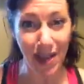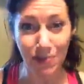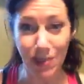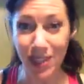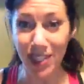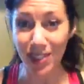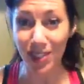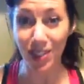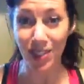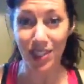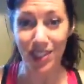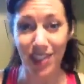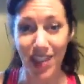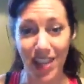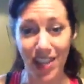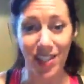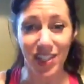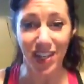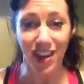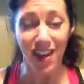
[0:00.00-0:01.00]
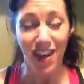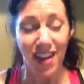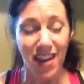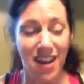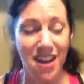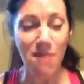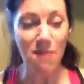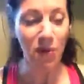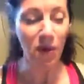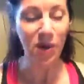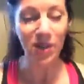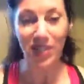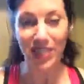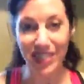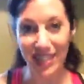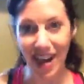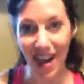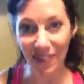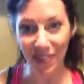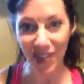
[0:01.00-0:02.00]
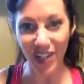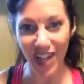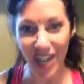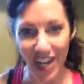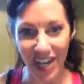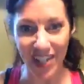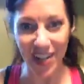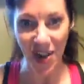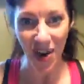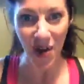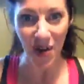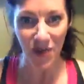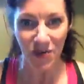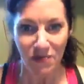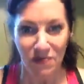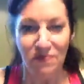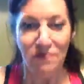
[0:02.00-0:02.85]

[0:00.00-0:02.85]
but this is such important stuff you got to know.